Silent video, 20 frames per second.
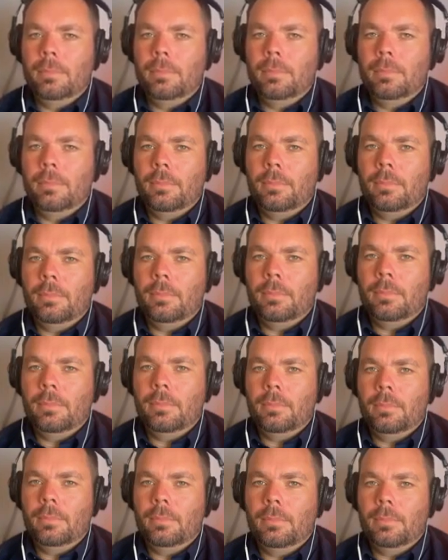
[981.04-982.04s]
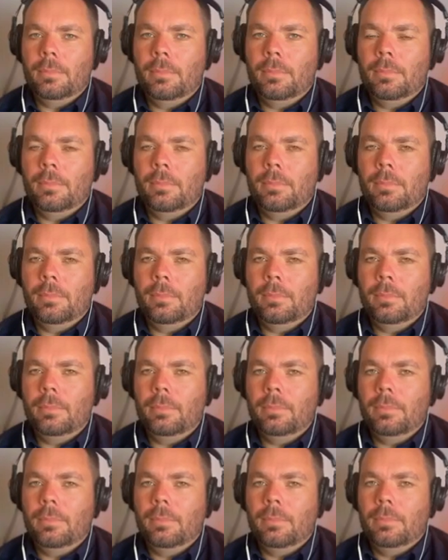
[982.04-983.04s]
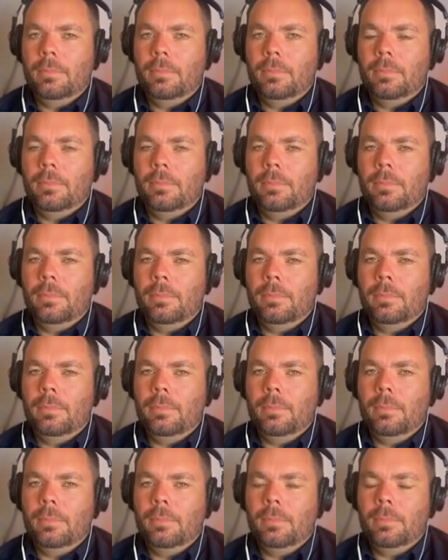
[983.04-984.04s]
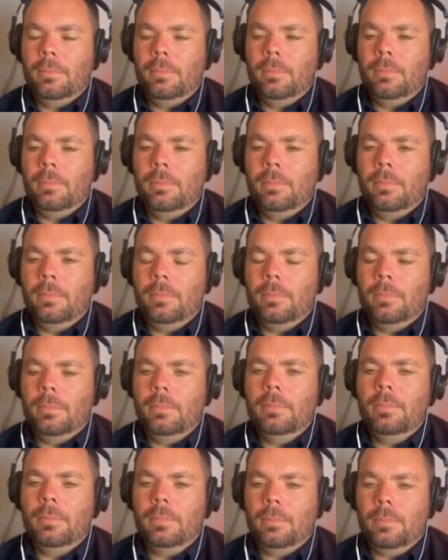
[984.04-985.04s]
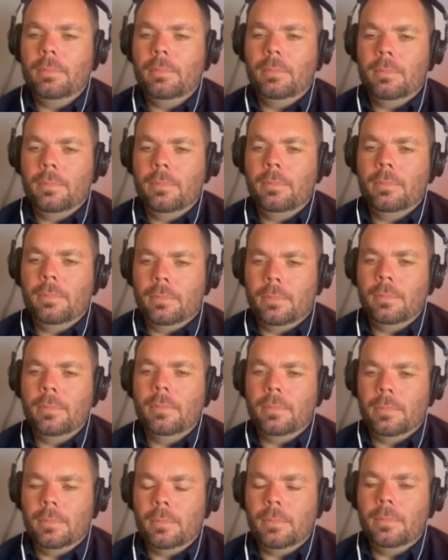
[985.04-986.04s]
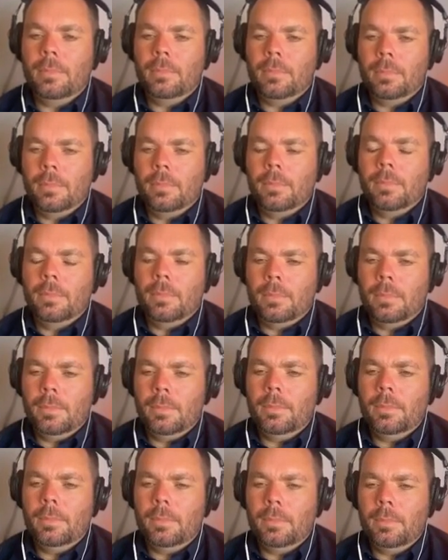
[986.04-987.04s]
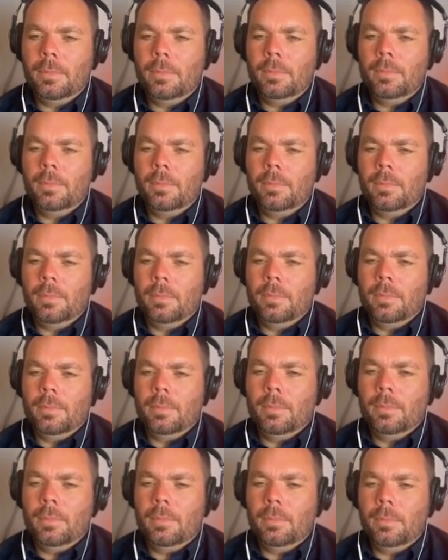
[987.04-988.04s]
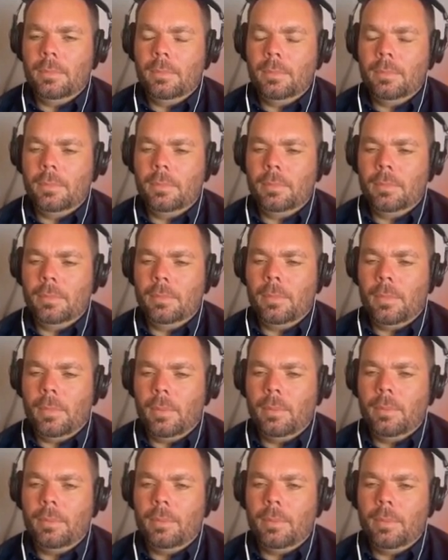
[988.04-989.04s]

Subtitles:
(not speaking)